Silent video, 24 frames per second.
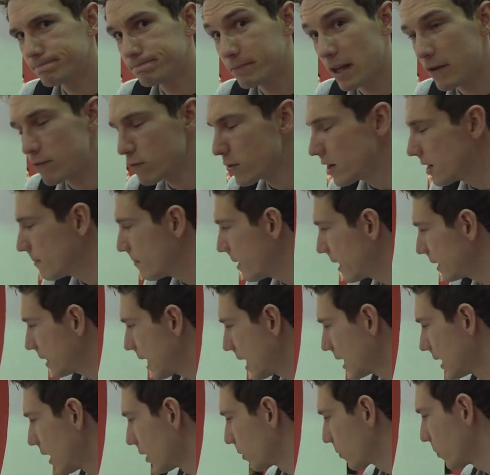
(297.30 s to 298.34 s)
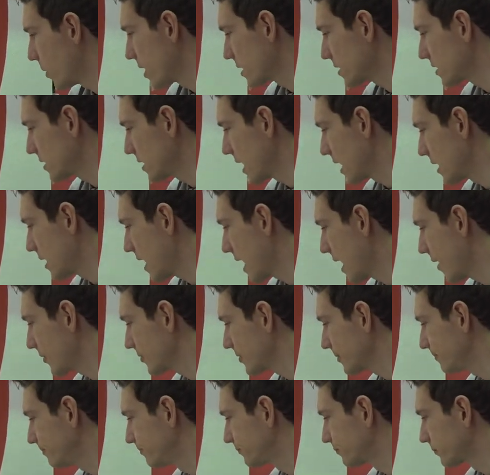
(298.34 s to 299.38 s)
they've really made their lug work stand
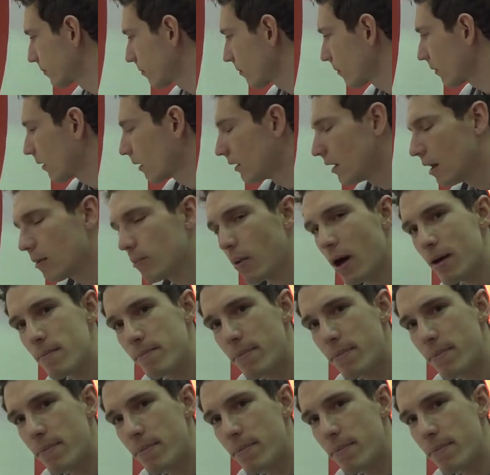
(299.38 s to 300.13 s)
out by